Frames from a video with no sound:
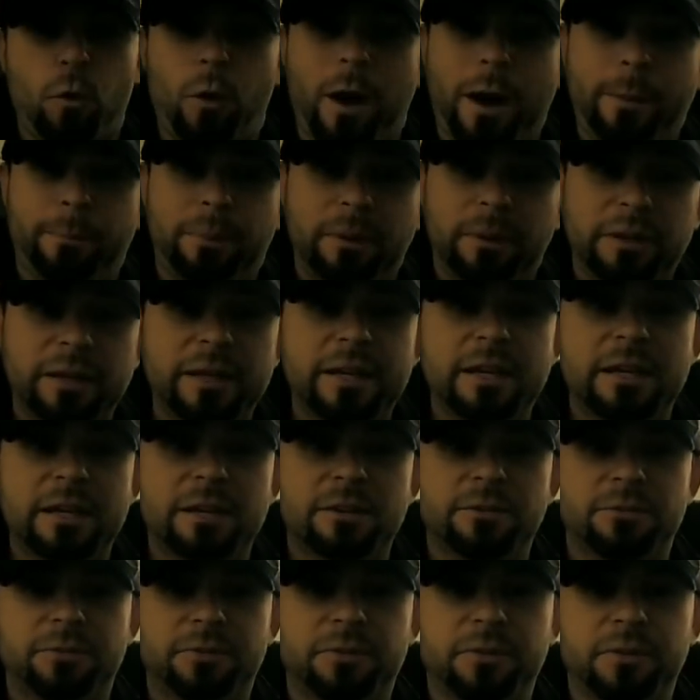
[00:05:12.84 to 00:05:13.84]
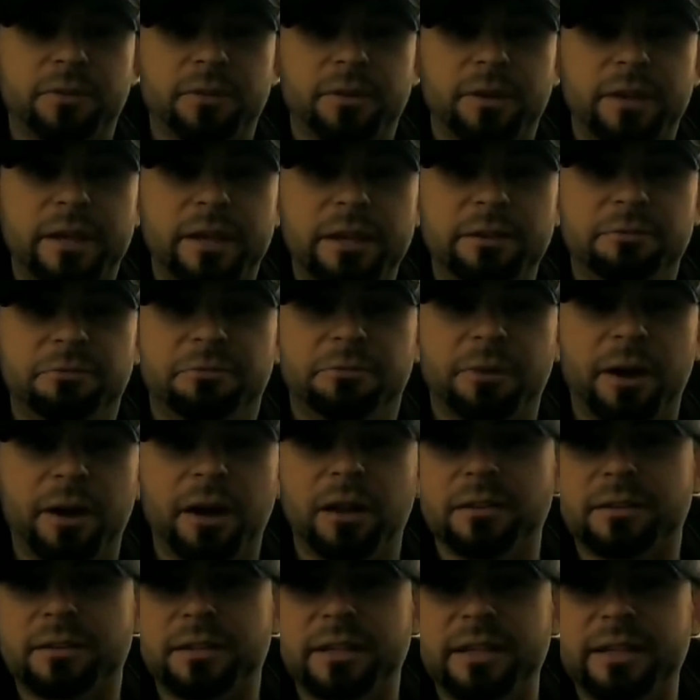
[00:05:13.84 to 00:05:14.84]
or I believe, he
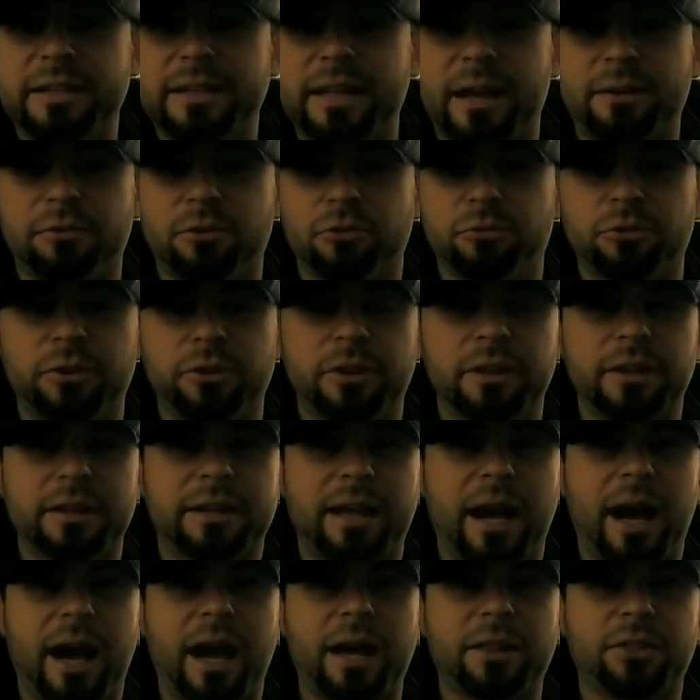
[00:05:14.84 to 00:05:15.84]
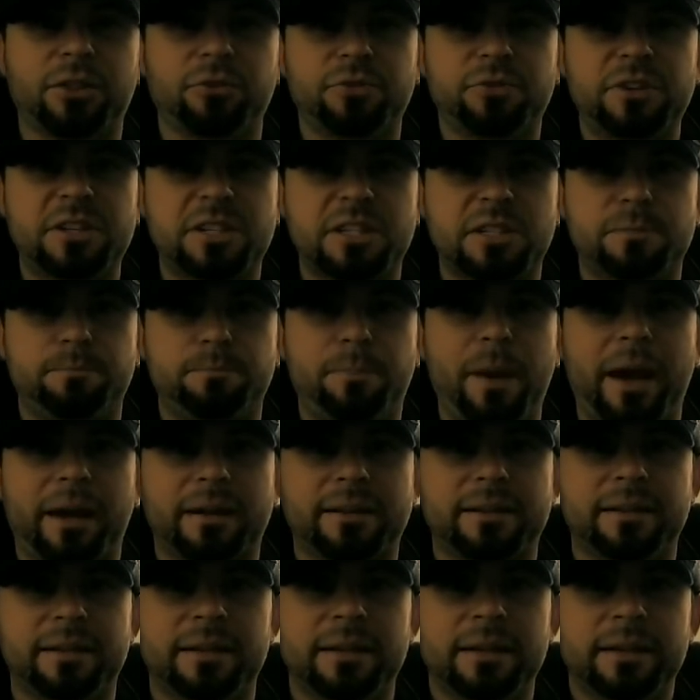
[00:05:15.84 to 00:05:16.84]
felt he never really got the
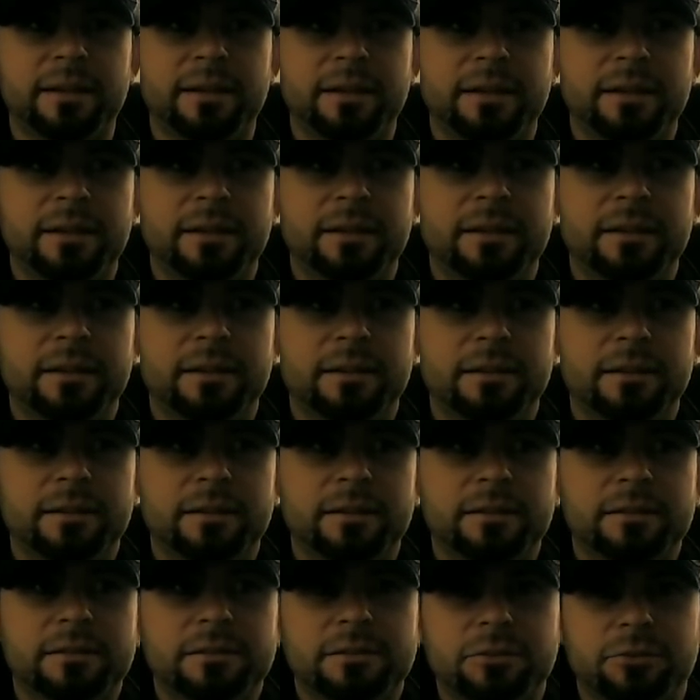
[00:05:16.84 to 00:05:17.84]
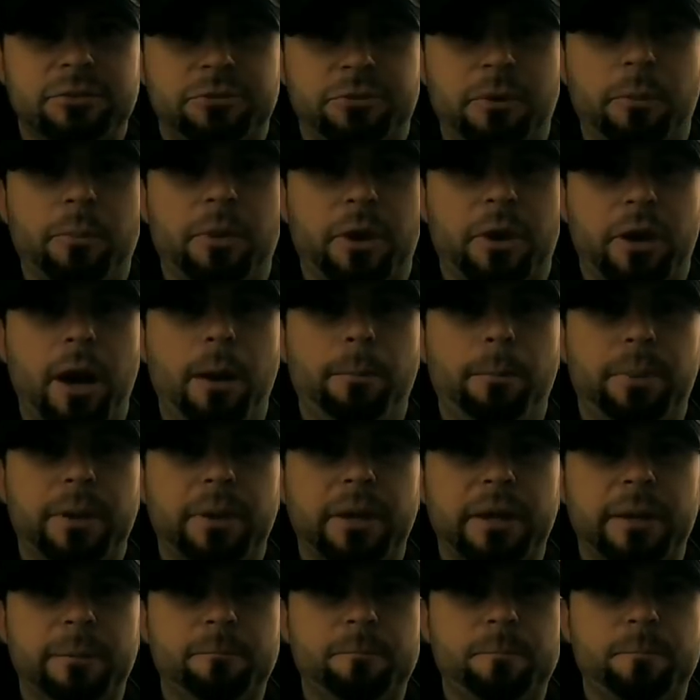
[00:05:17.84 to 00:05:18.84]
respect from the
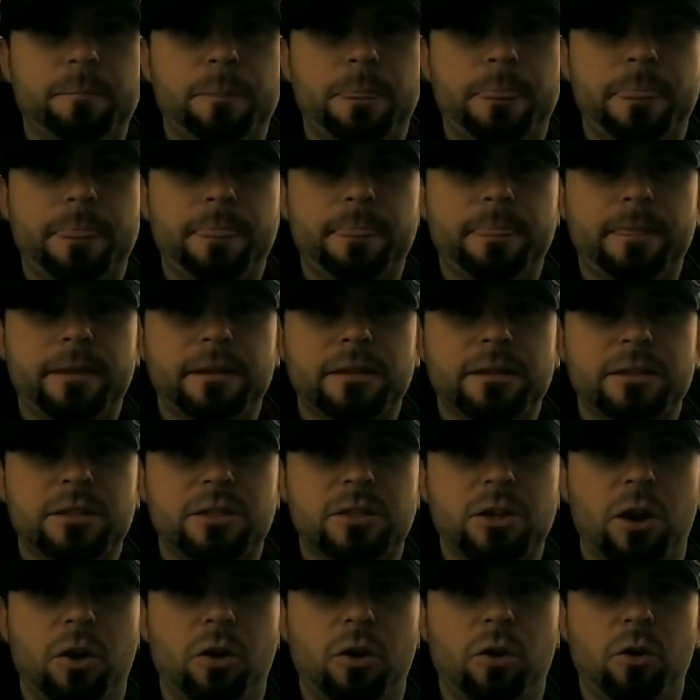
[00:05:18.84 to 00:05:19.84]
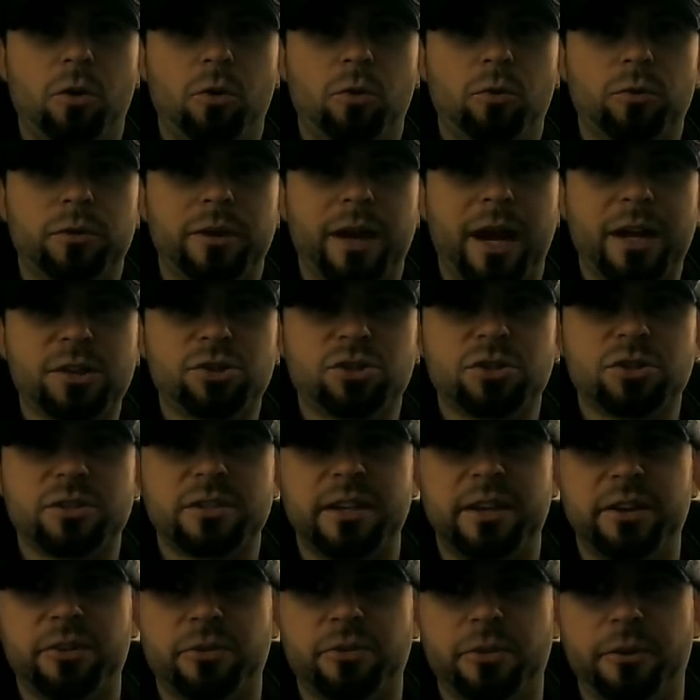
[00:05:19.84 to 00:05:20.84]
company. So, not just
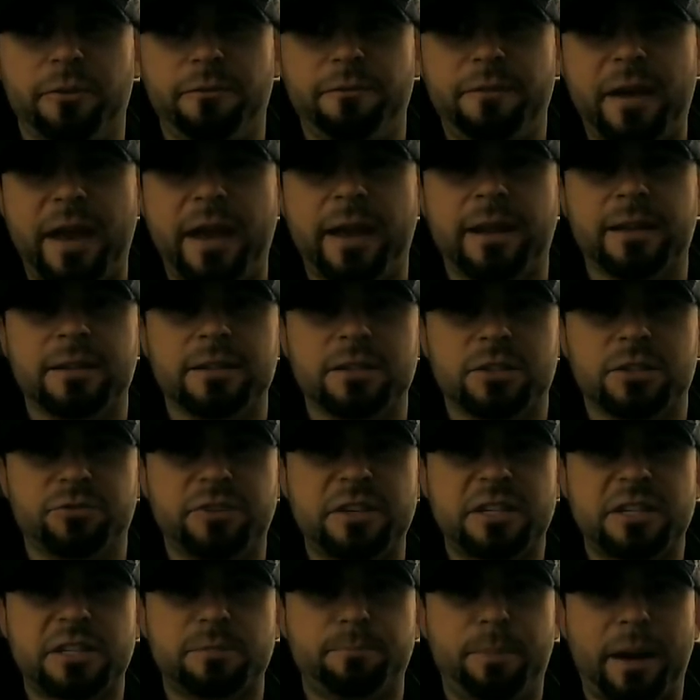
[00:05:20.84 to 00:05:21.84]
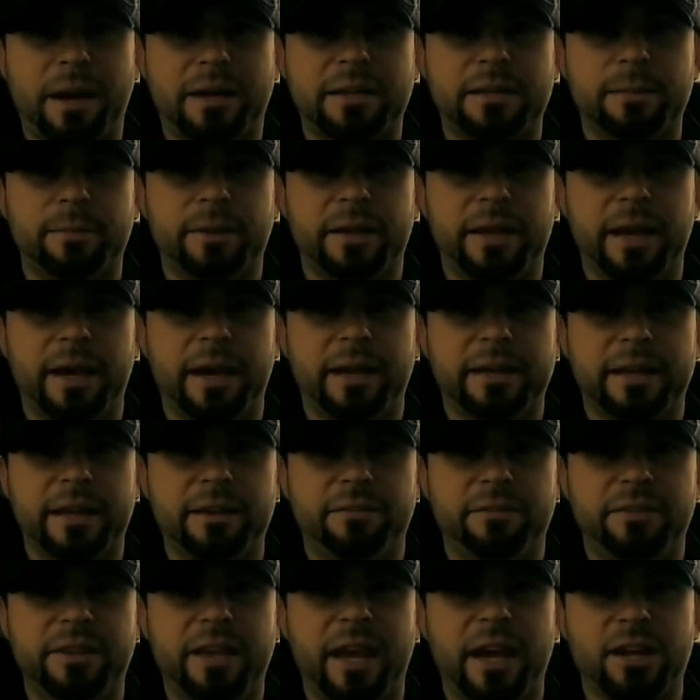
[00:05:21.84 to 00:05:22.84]
to hear the fans respect him again and
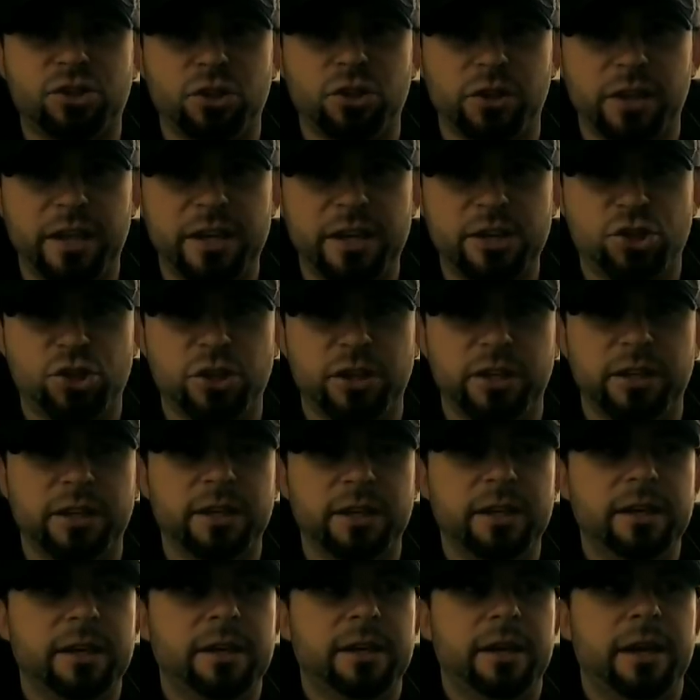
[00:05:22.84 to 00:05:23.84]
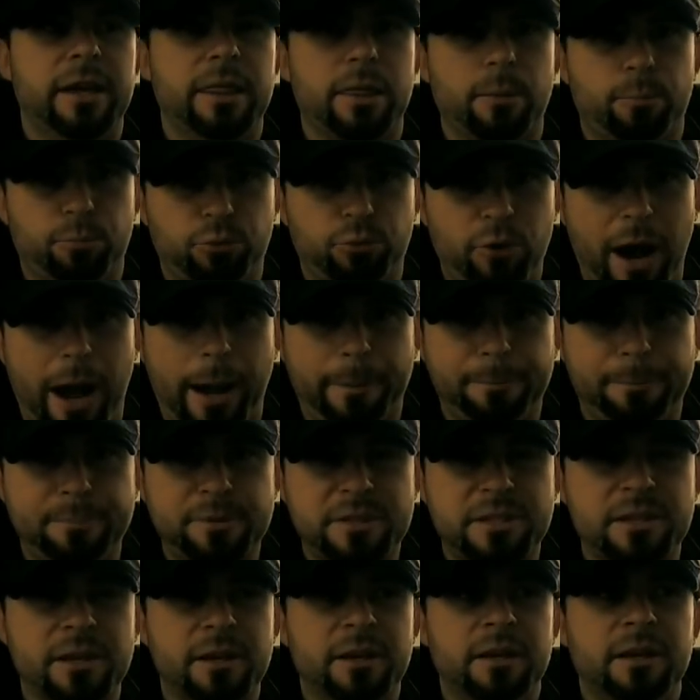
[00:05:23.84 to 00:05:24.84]
give the adulation and the
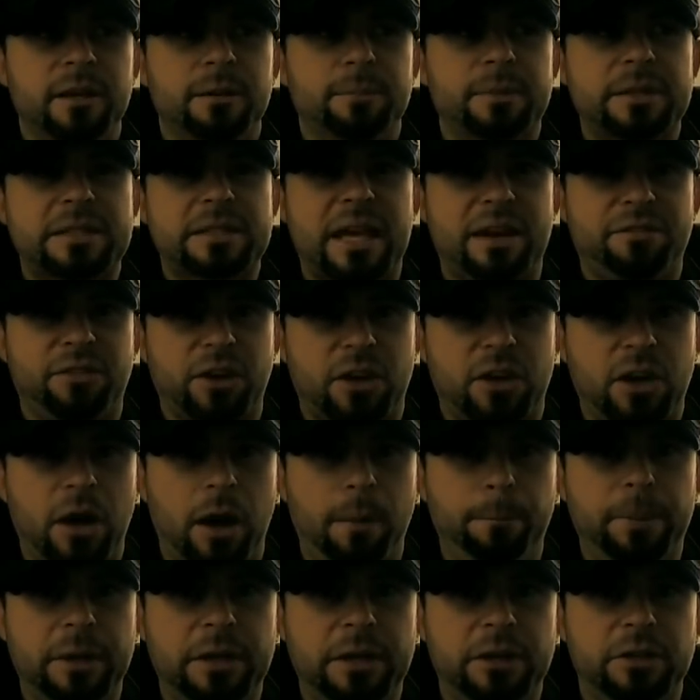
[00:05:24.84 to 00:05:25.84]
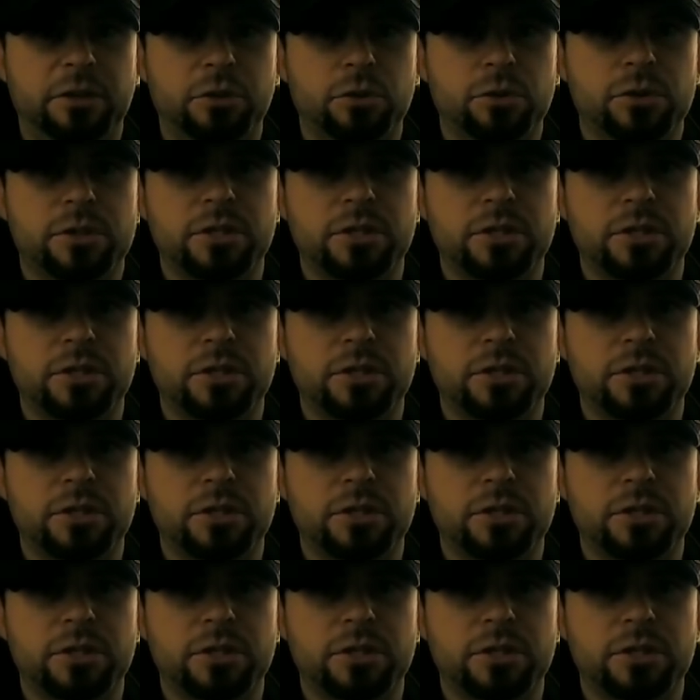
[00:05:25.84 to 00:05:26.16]
props, but to have the company do